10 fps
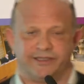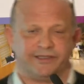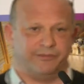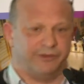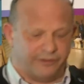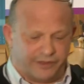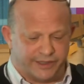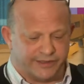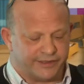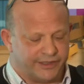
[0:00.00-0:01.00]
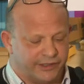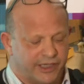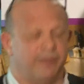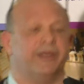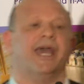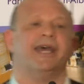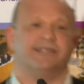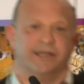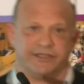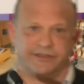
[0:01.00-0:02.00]
some of the things that are coming at
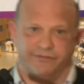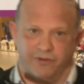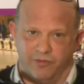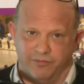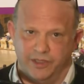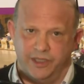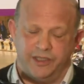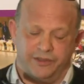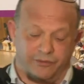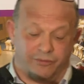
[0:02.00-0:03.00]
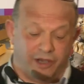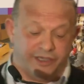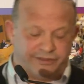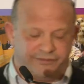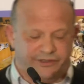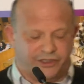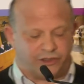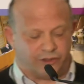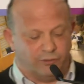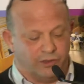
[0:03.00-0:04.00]
us from the rise of the
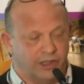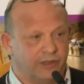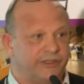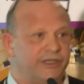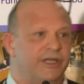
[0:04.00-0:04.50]
digital world.